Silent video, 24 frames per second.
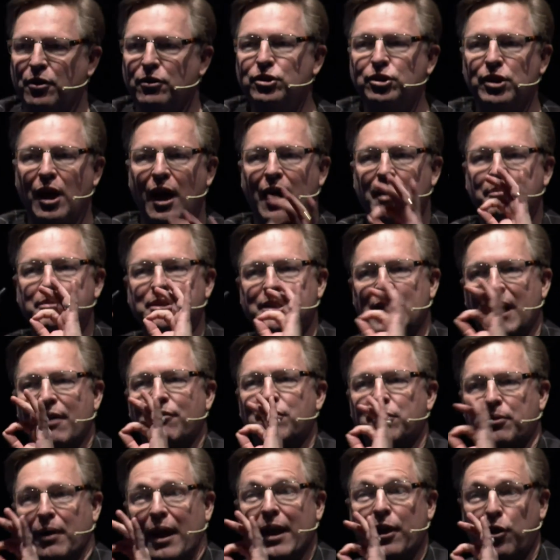job is to have
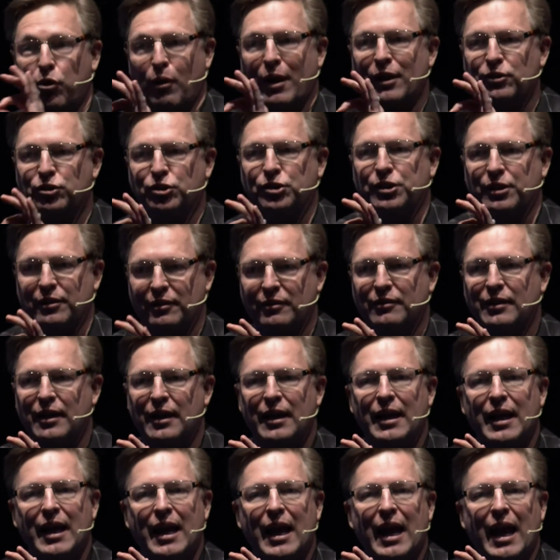the right question
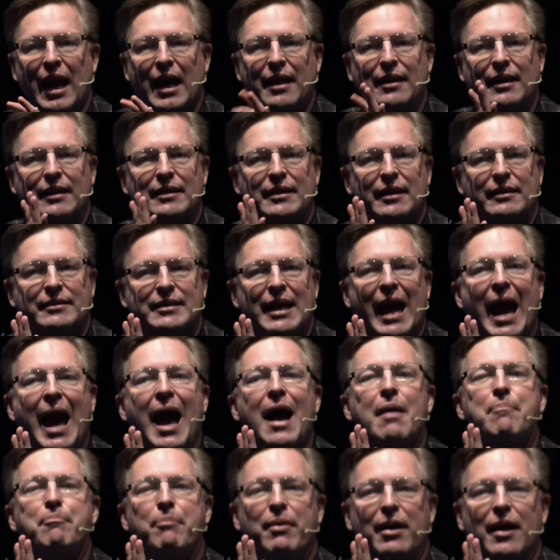and then to
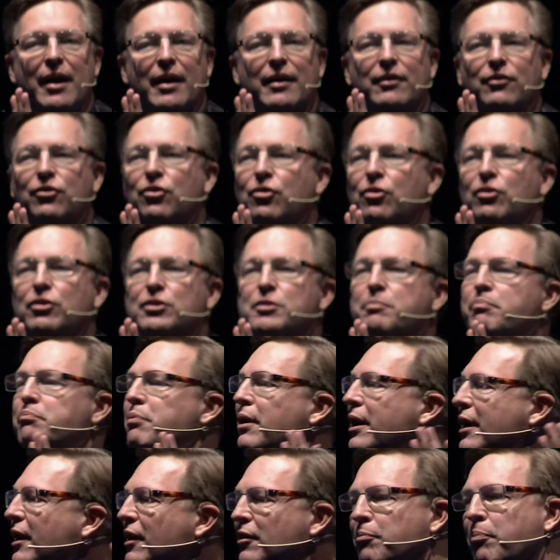tap into as
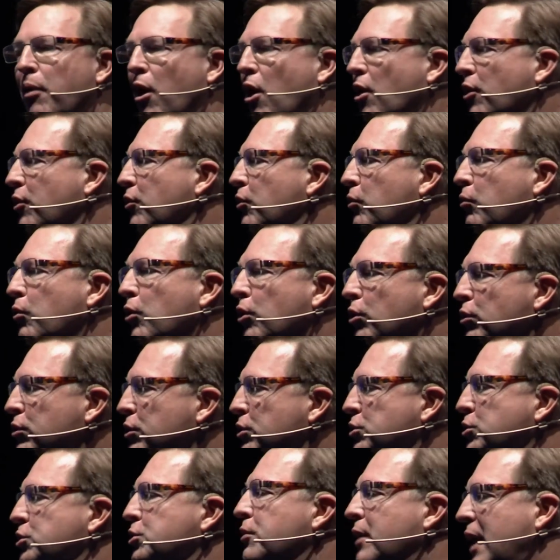big a part of the world
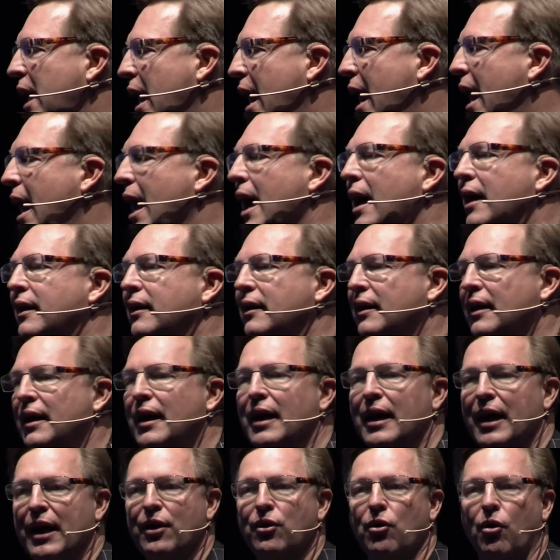as you can
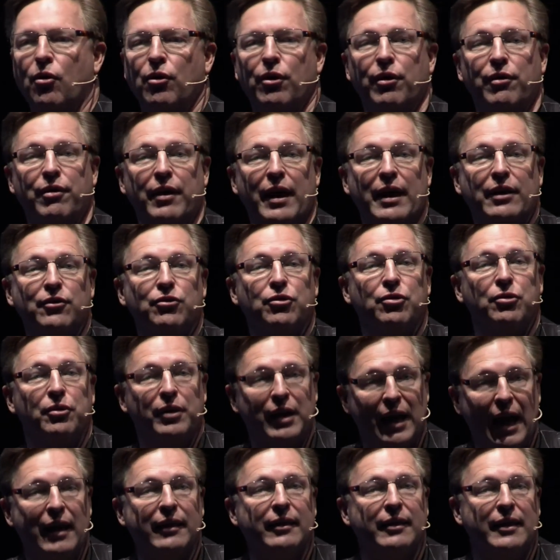in order then to
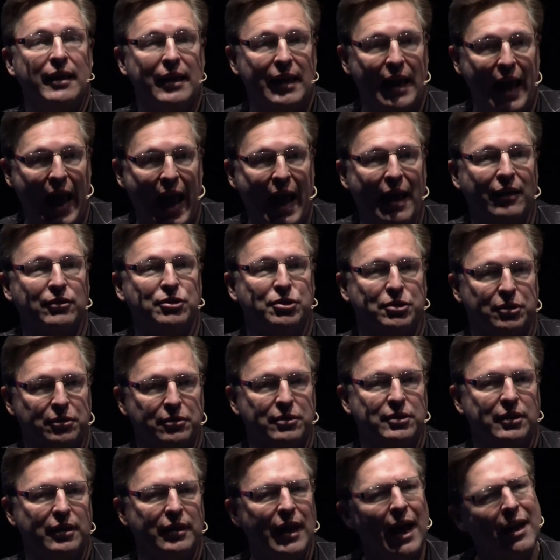get the
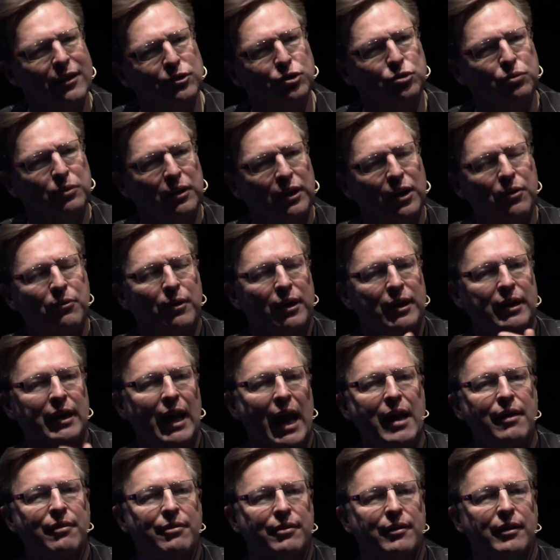answers. And that's really what
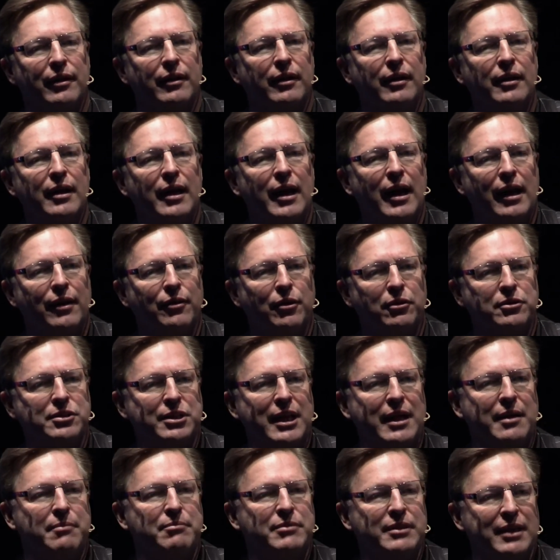Nathan and their
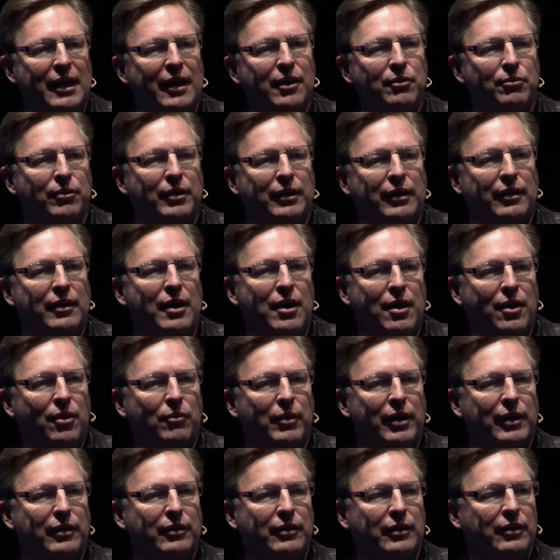team did when,
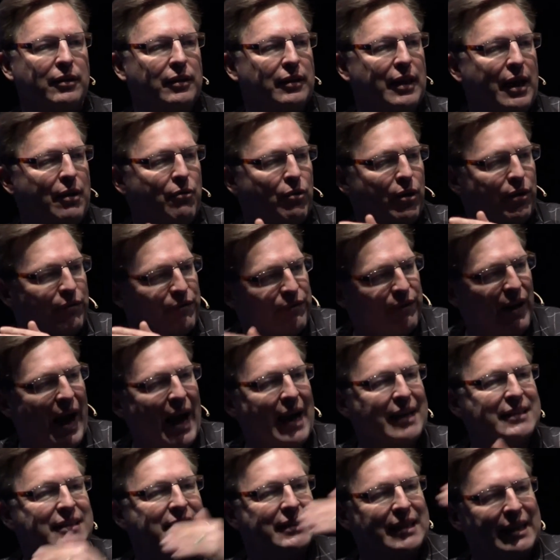when they were
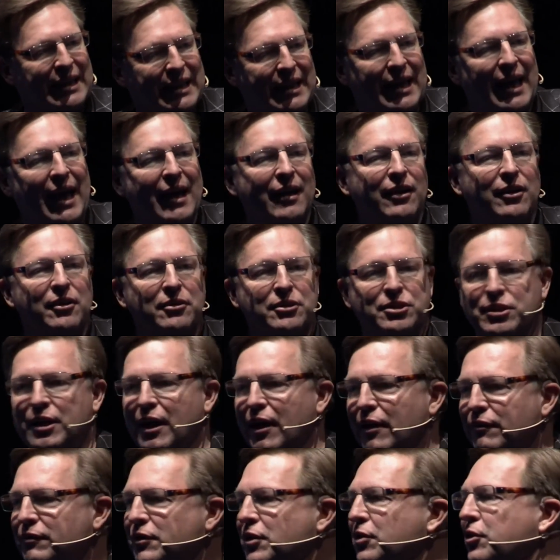advised to get
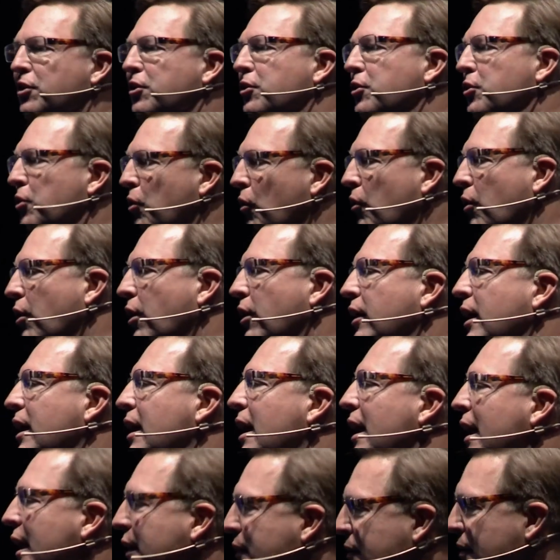yourself to New York
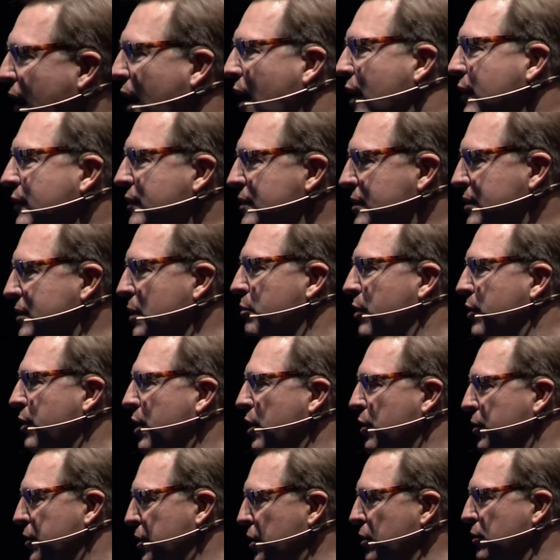and talk to some of
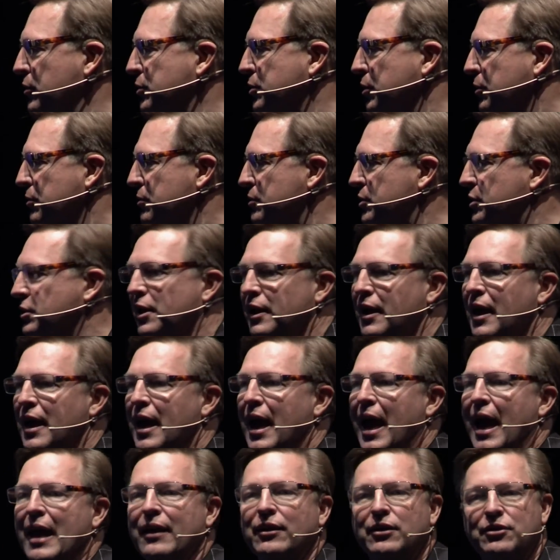your users.
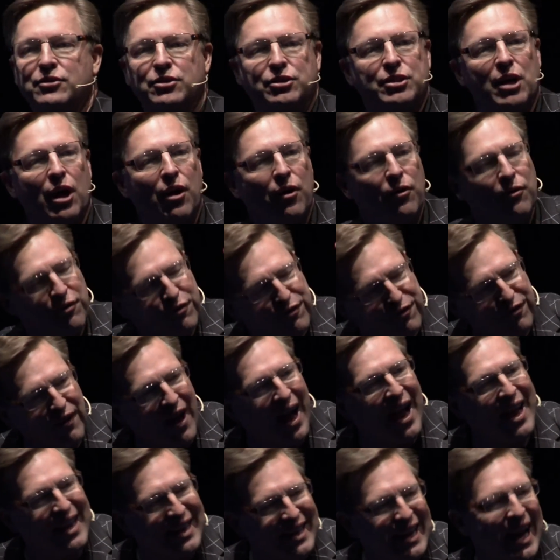And so
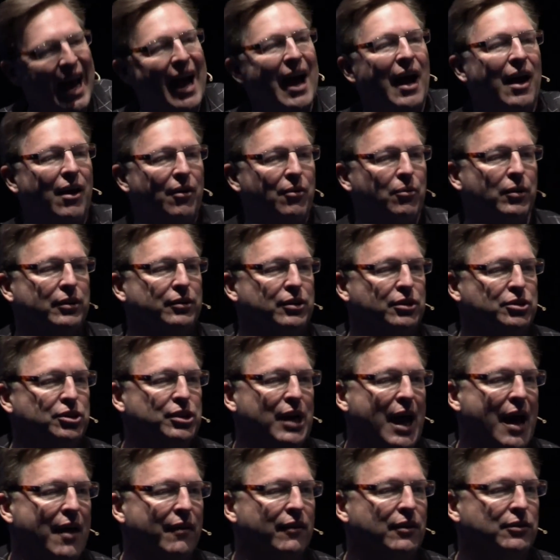find out what the
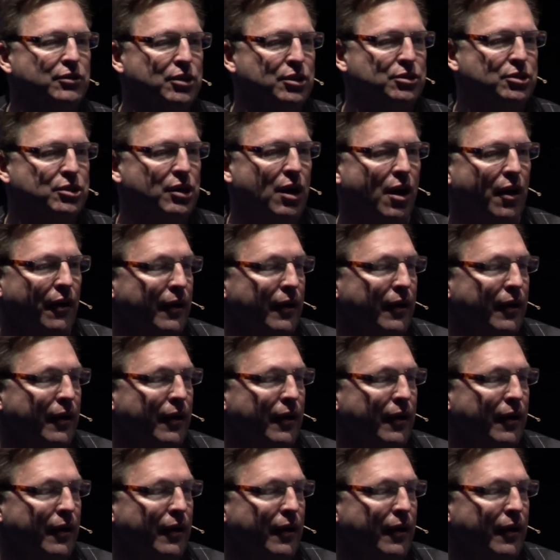challenges are.